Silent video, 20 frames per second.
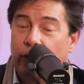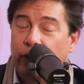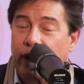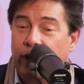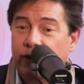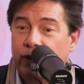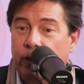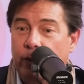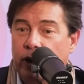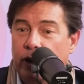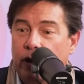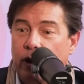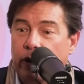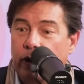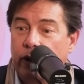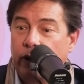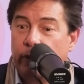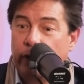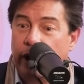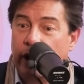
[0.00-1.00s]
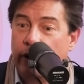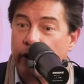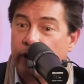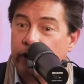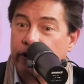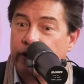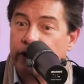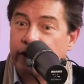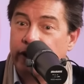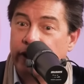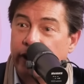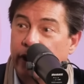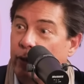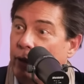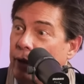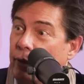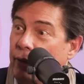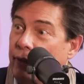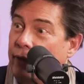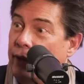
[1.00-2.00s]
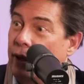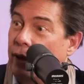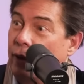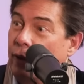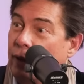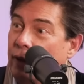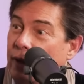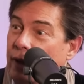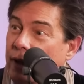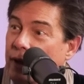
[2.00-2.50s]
we have something called a 360-degree review,